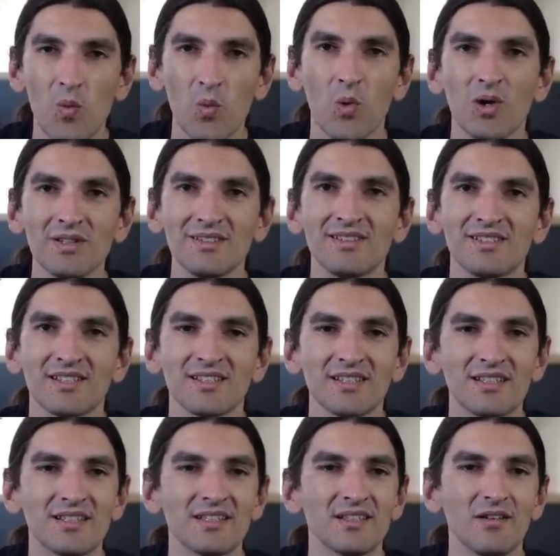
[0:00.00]

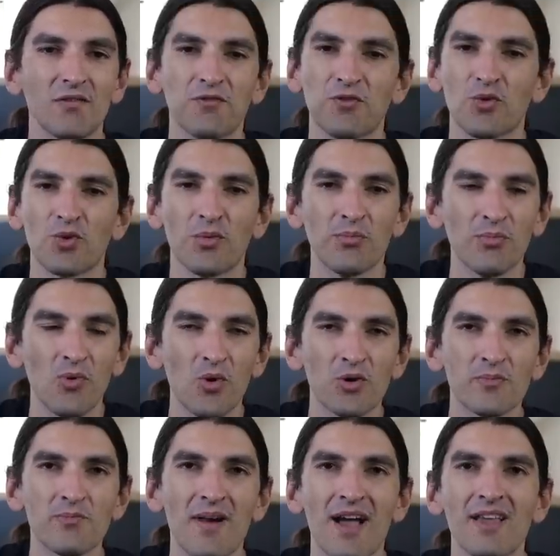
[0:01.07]
wanting for
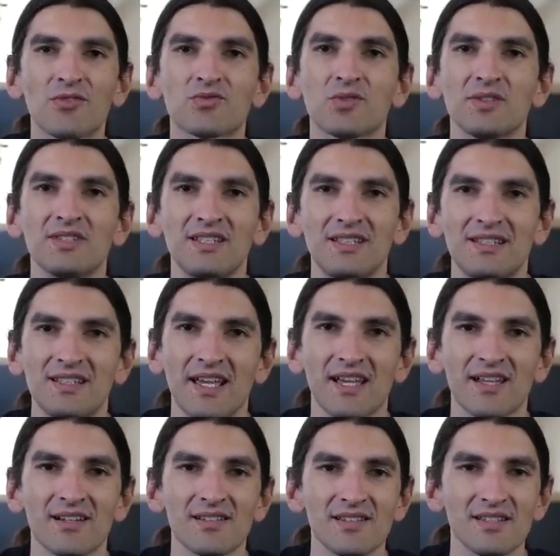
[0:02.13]
more micro
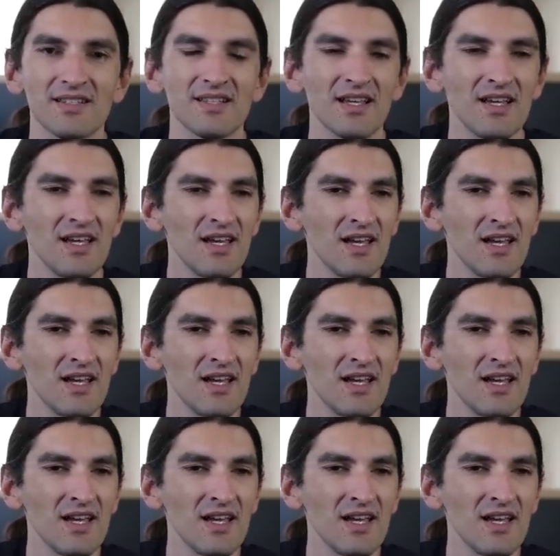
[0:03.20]
details,